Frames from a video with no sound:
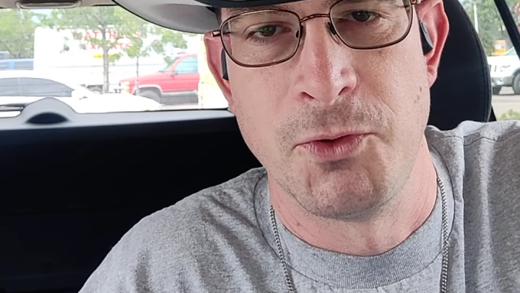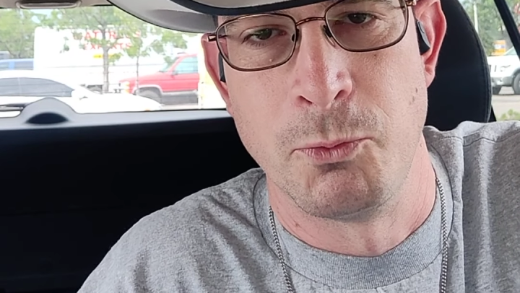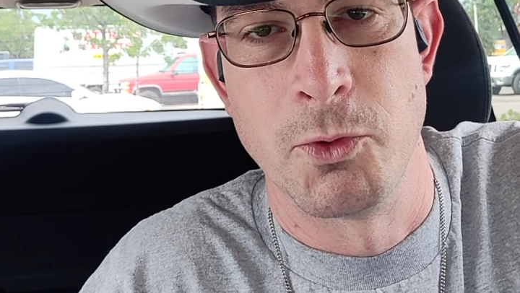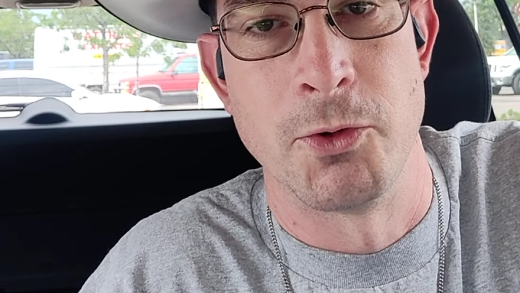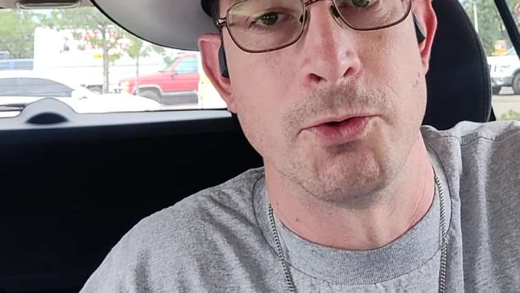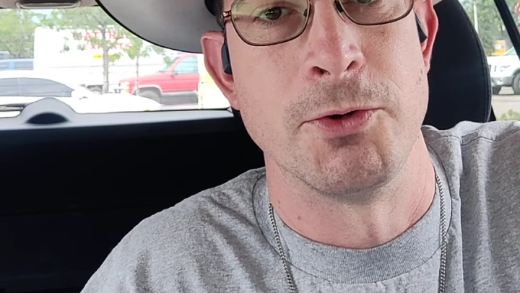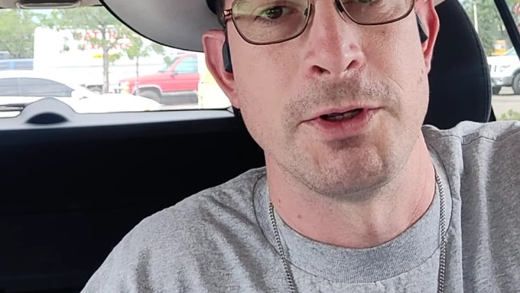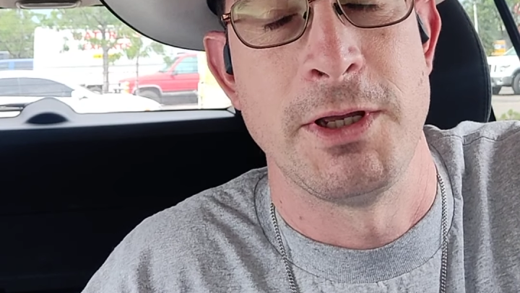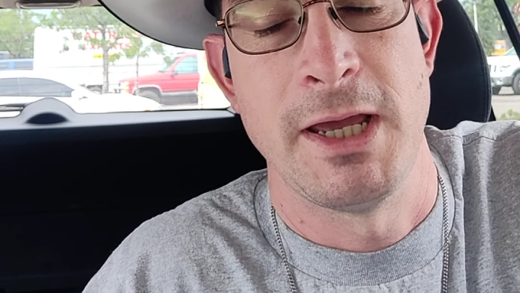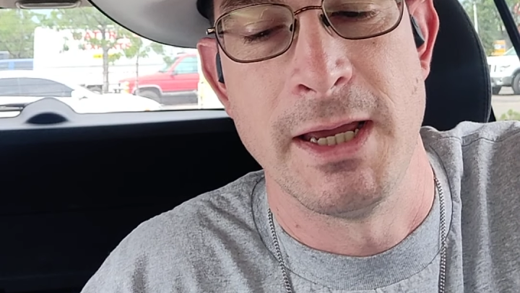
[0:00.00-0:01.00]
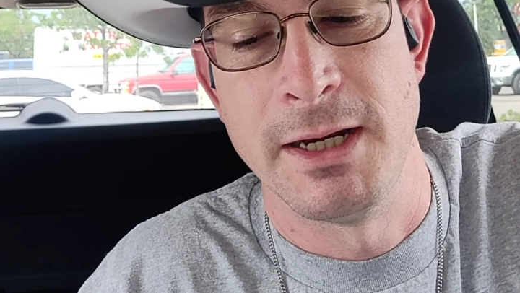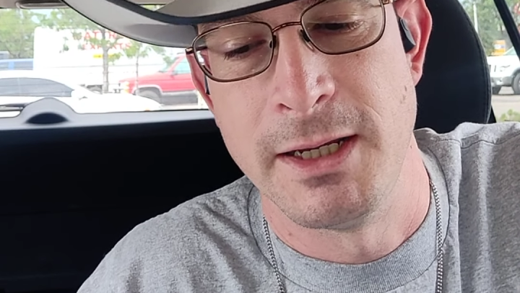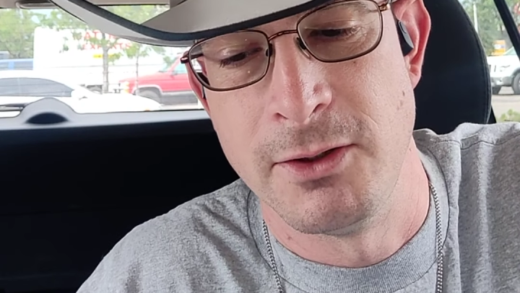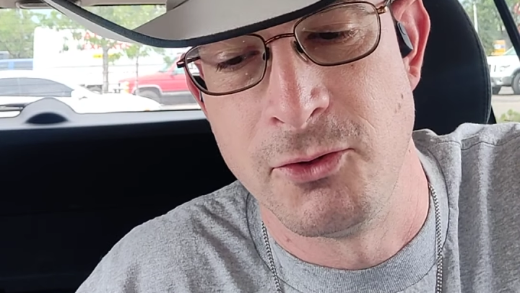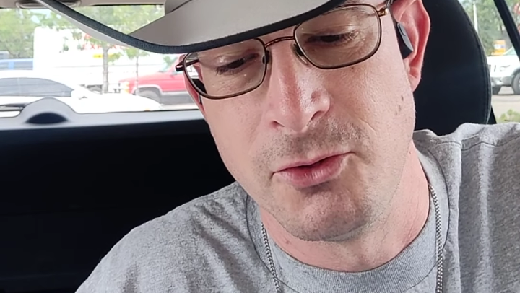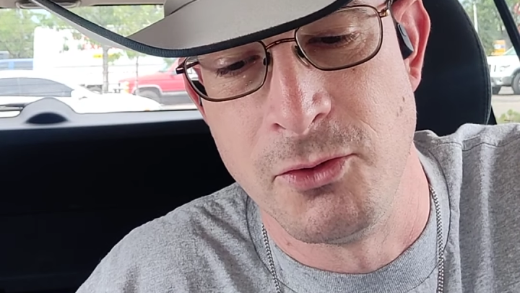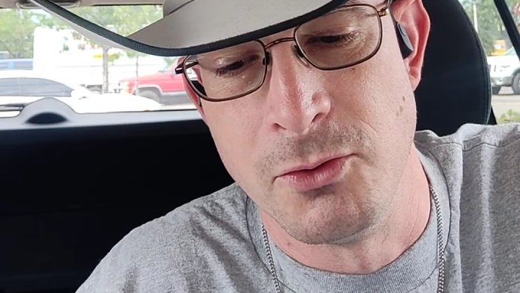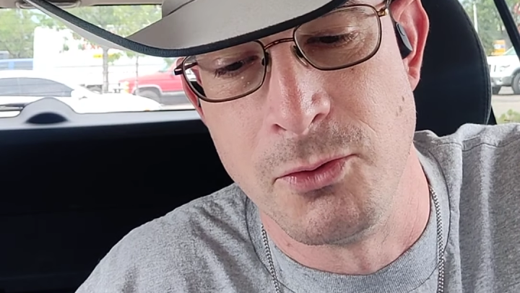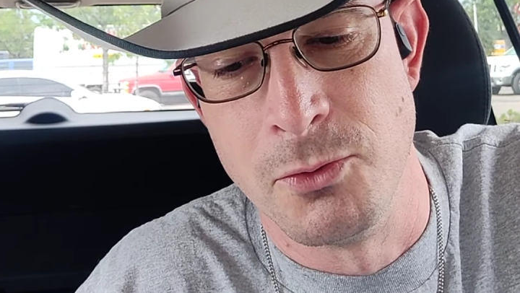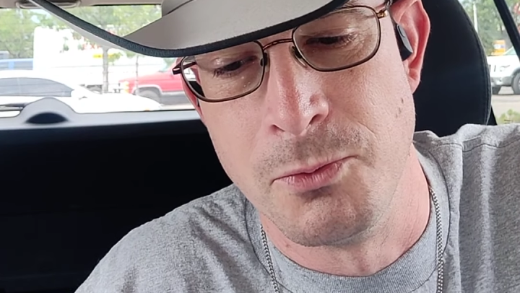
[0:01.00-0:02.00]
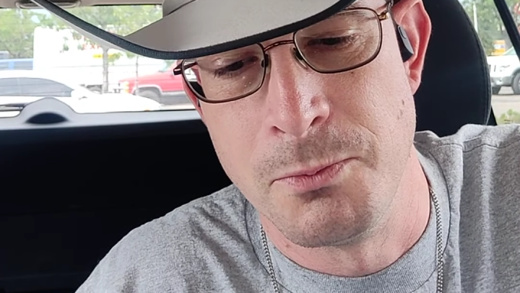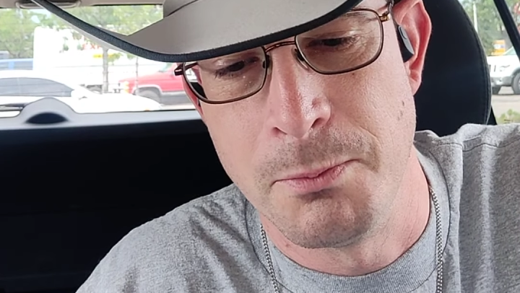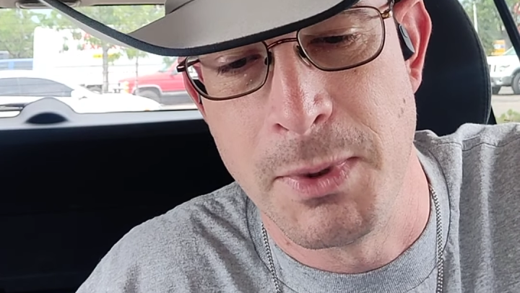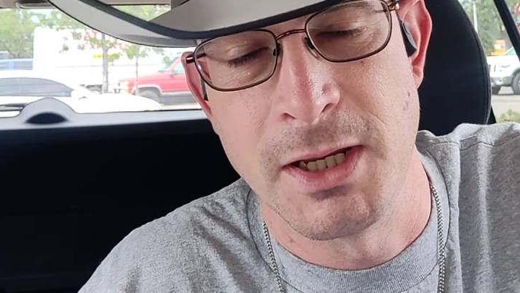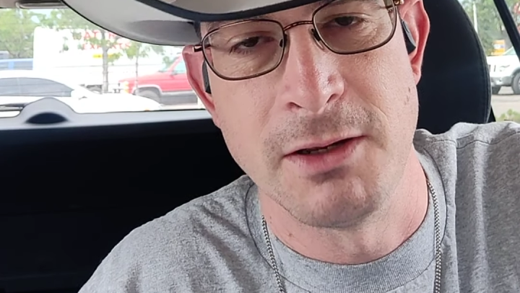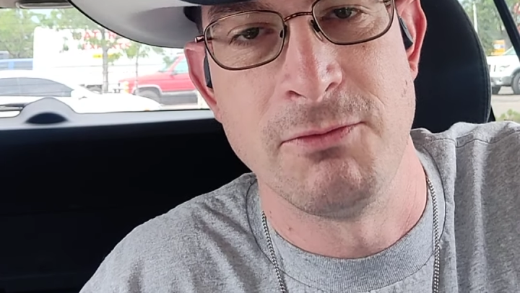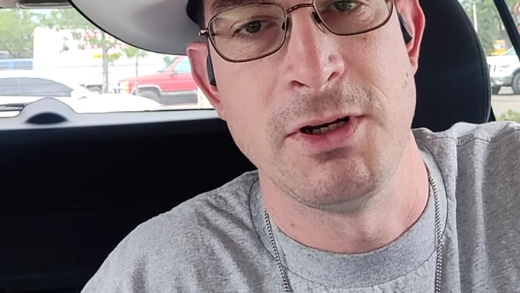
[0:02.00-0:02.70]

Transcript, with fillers: the word and into making